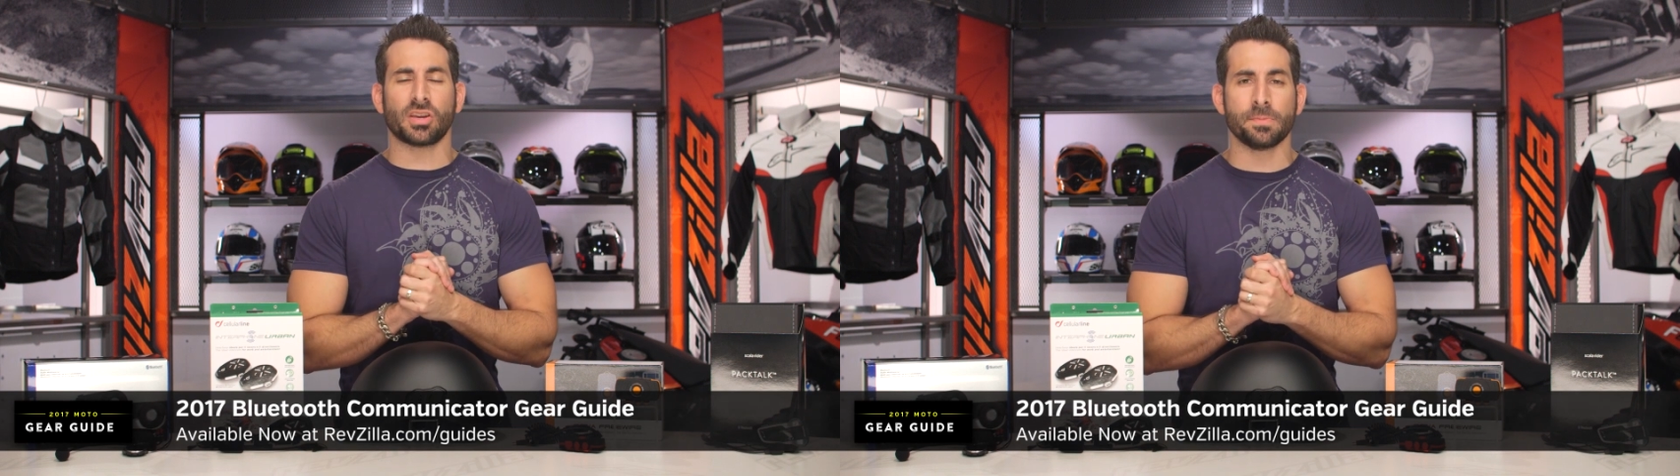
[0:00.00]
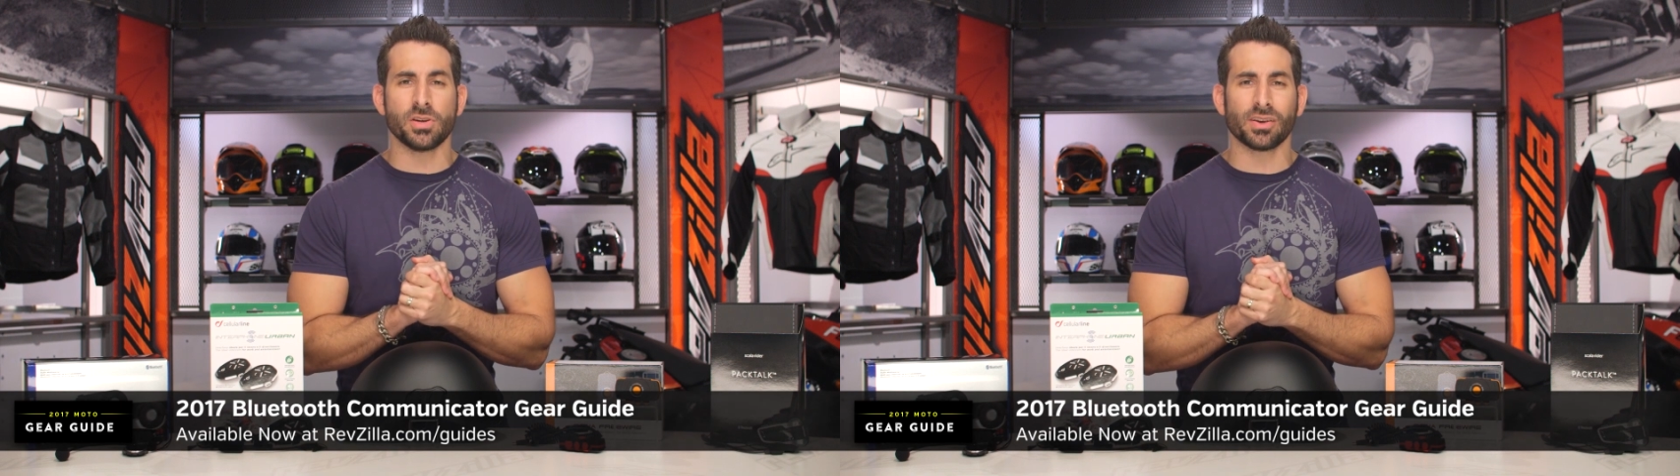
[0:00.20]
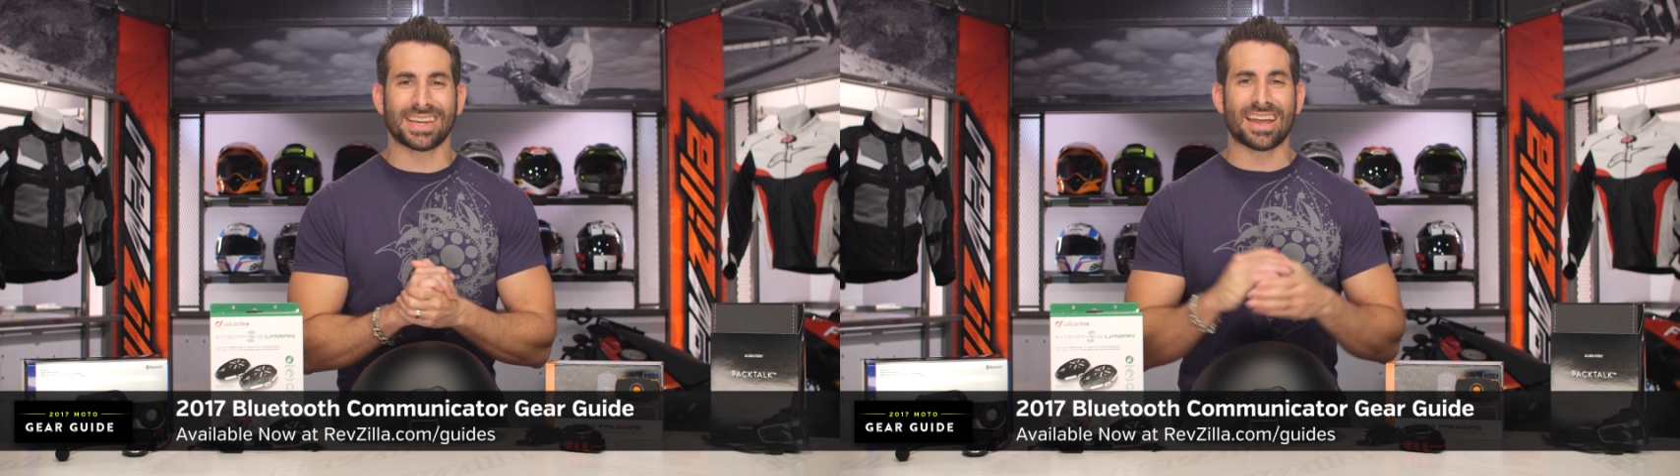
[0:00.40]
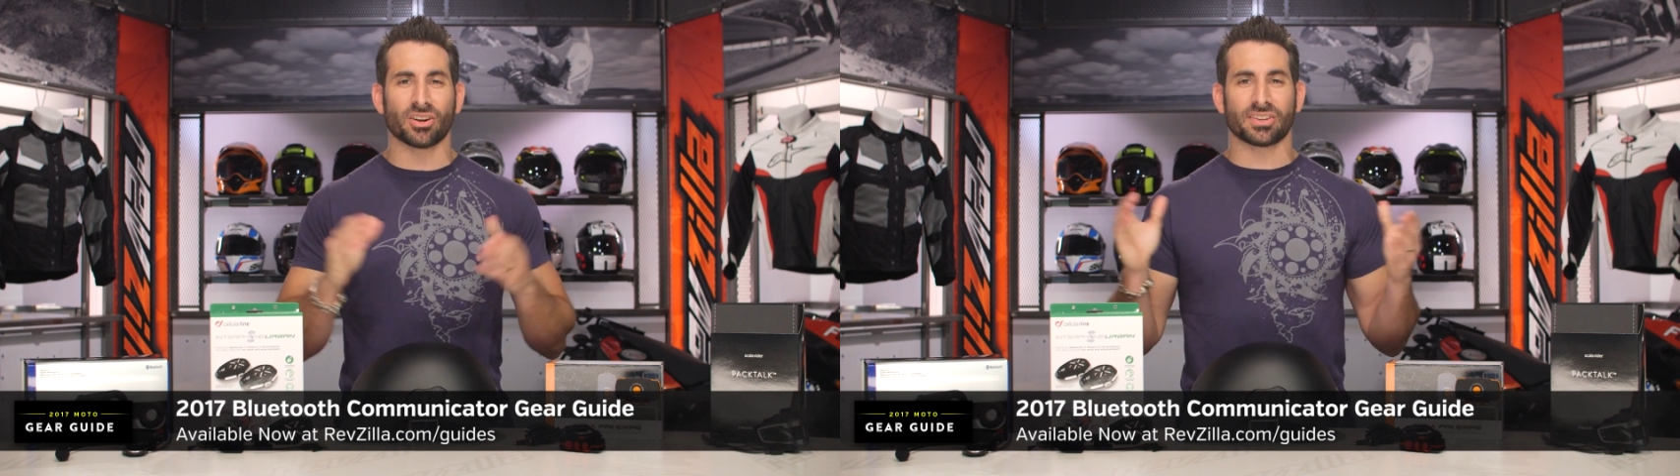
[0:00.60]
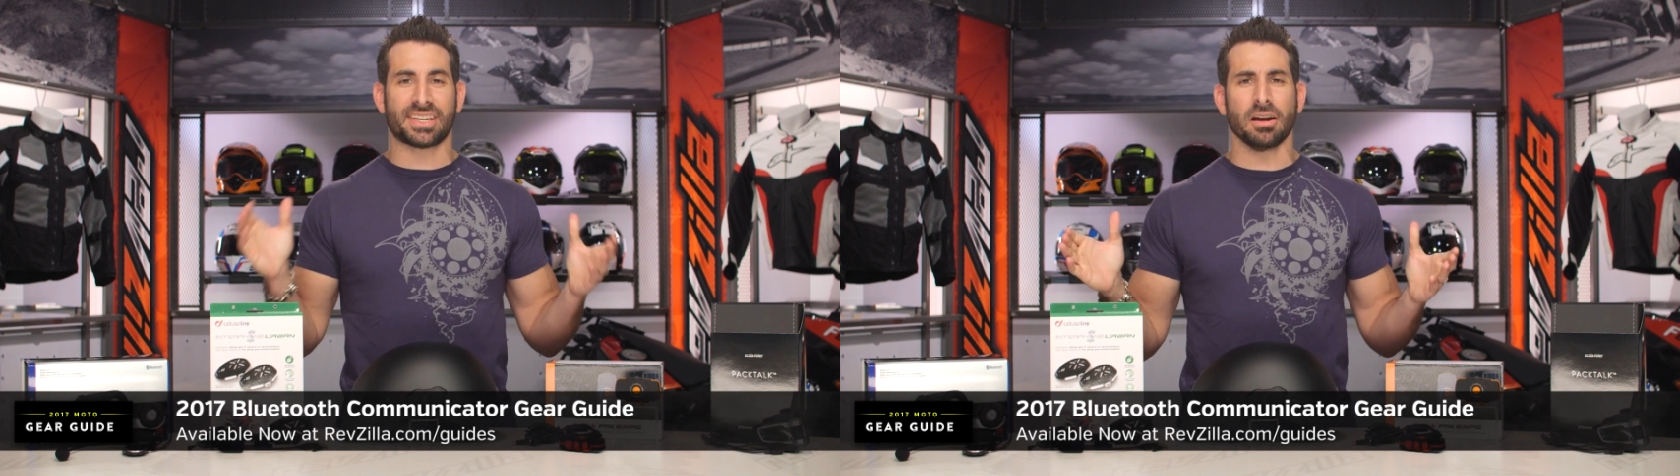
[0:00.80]

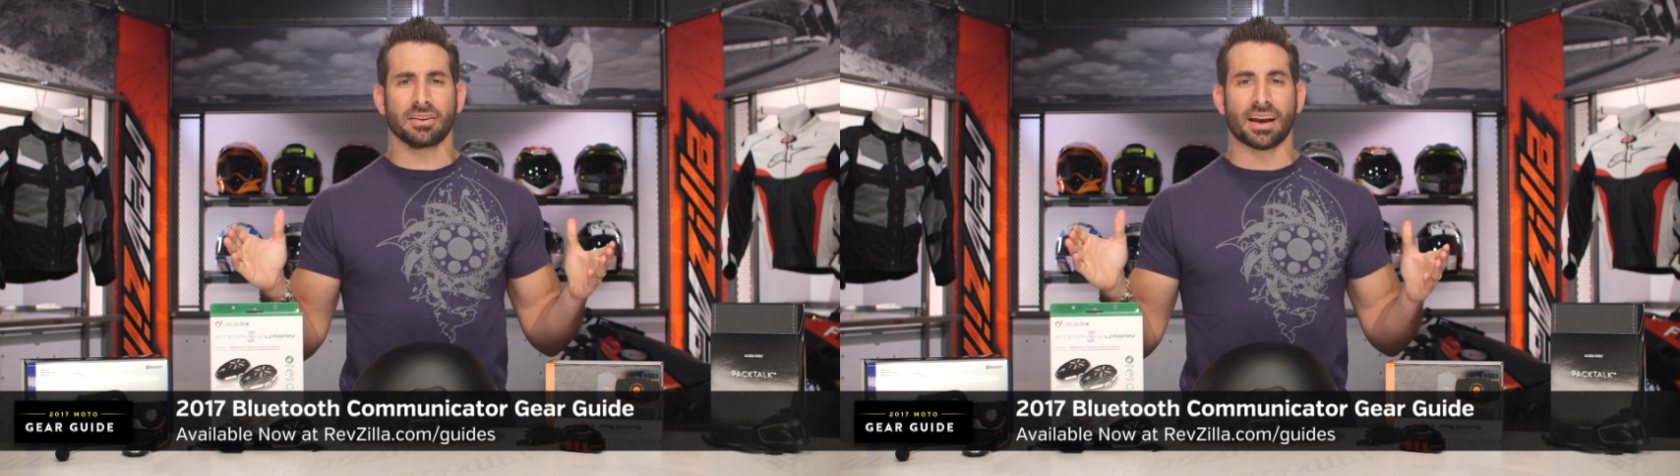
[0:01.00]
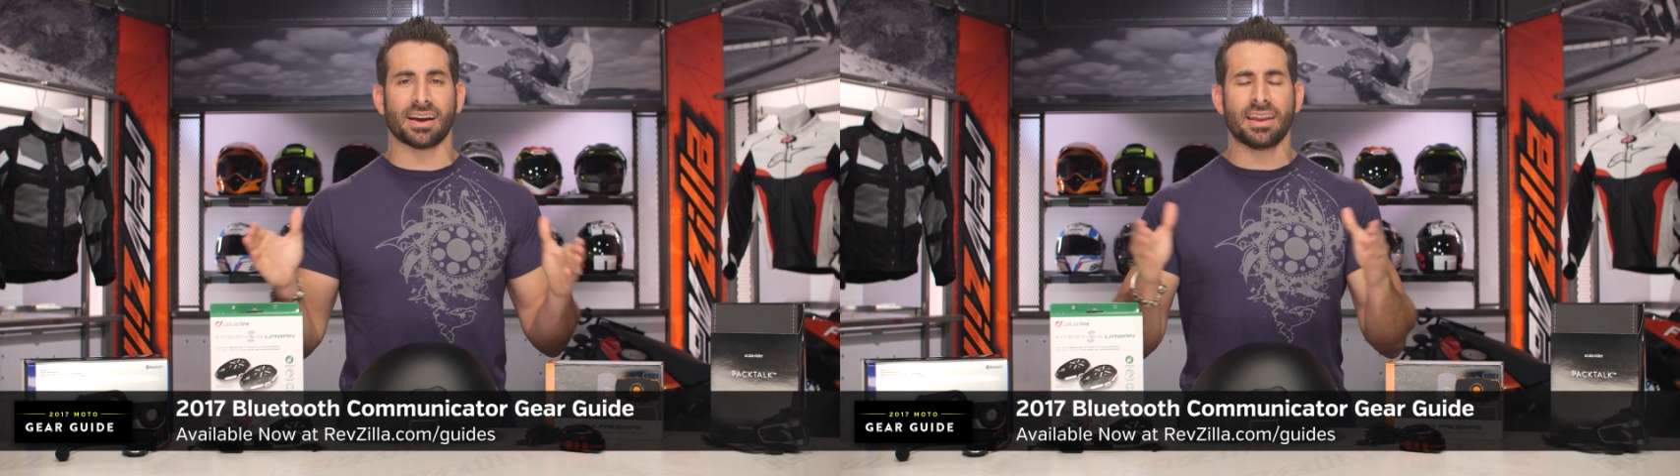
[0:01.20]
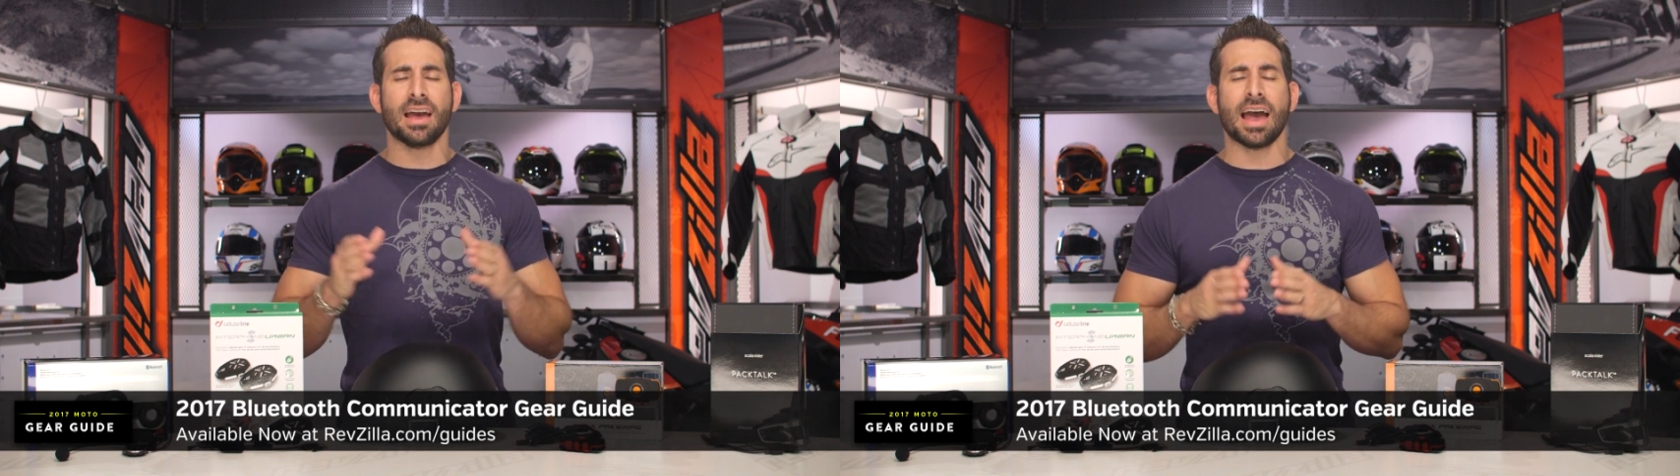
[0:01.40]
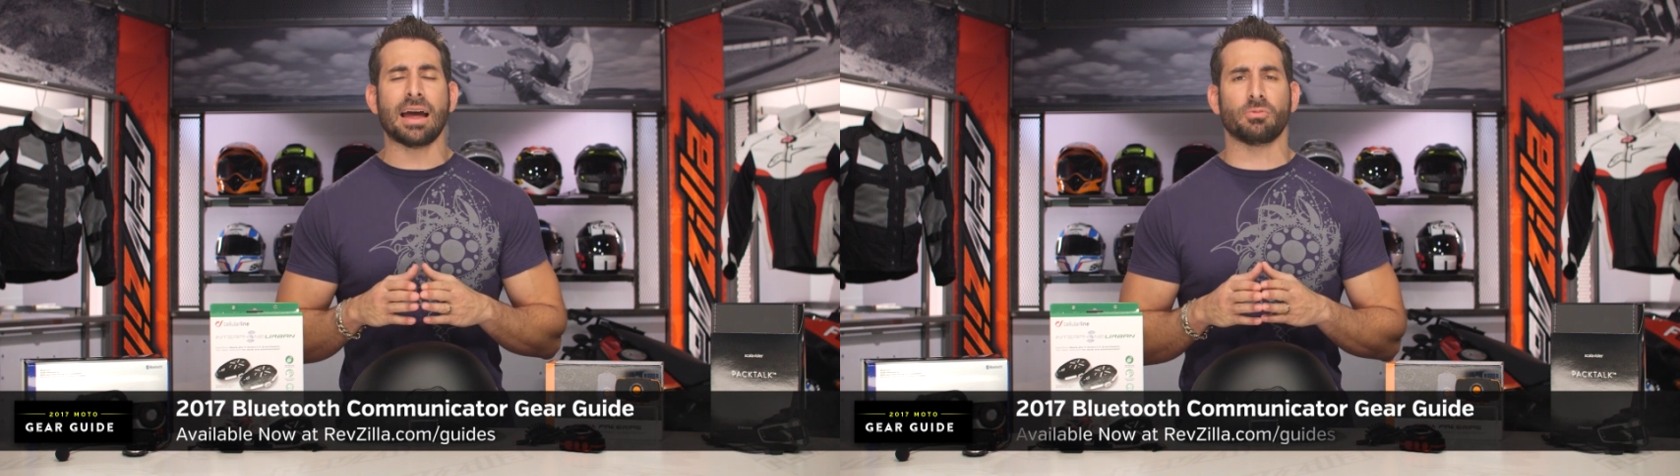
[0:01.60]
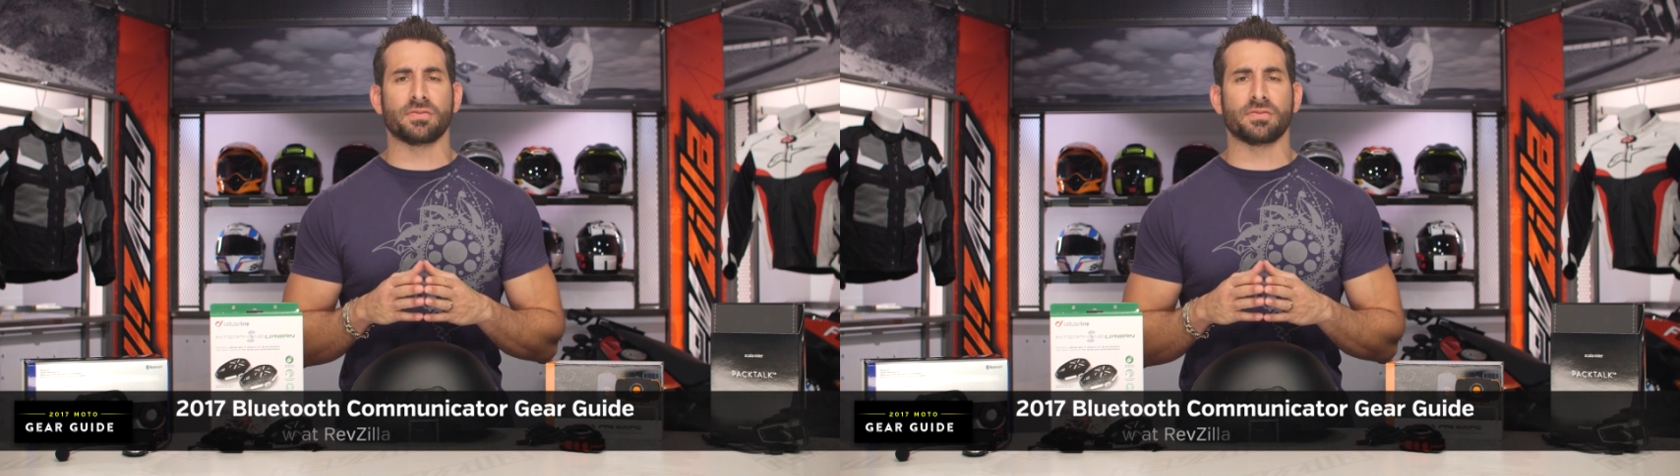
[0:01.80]
Communicator Gear Guide at